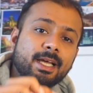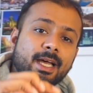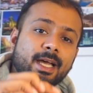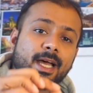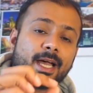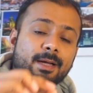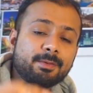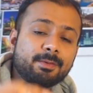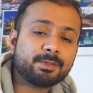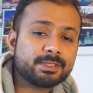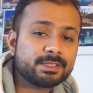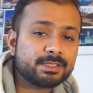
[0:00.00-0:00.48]

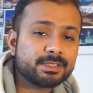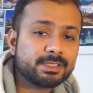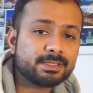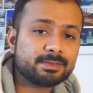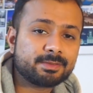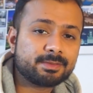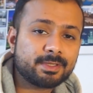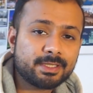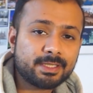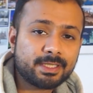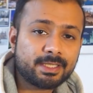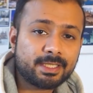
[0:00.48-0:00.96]
I would suggest
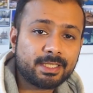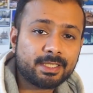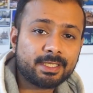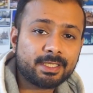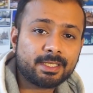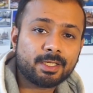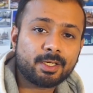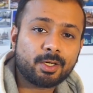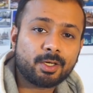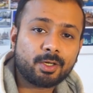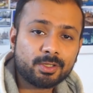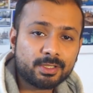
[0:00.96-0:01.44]
one
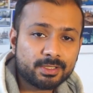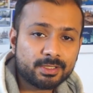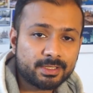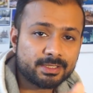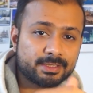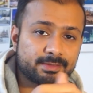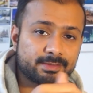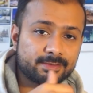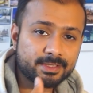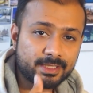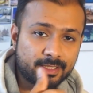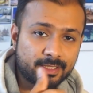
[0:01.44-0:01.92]
thing, all the
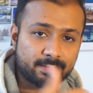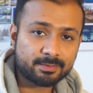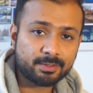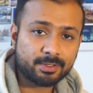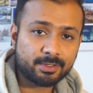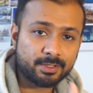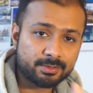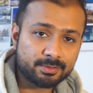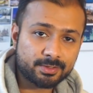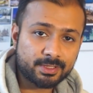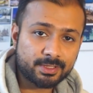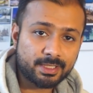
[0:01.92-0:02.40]
things which I am
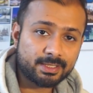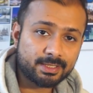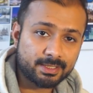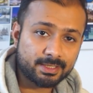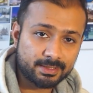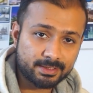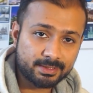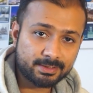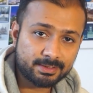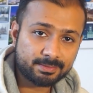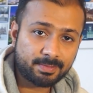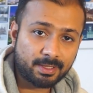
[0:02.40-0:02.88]
going to tell in
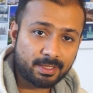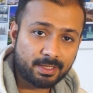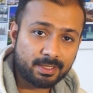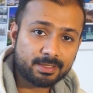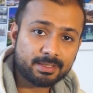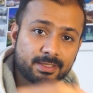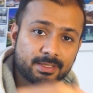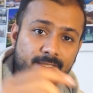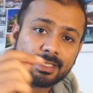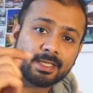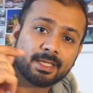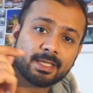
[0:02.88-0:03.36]
this part,
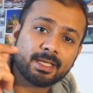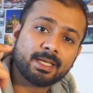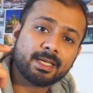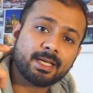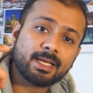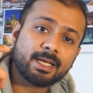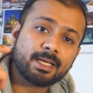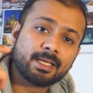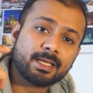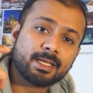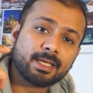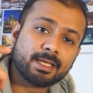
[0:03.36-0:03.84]

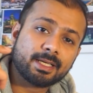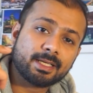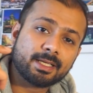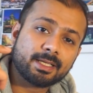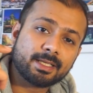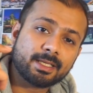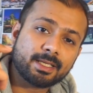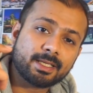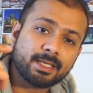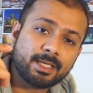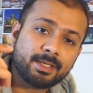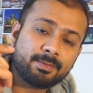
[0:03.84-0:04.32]

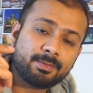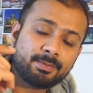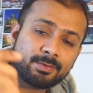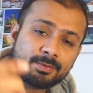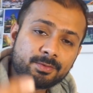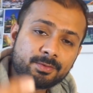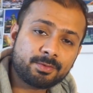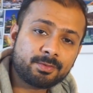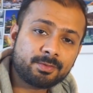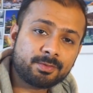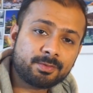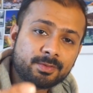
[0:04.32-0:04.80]
if
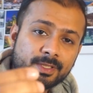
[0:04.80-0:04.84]
you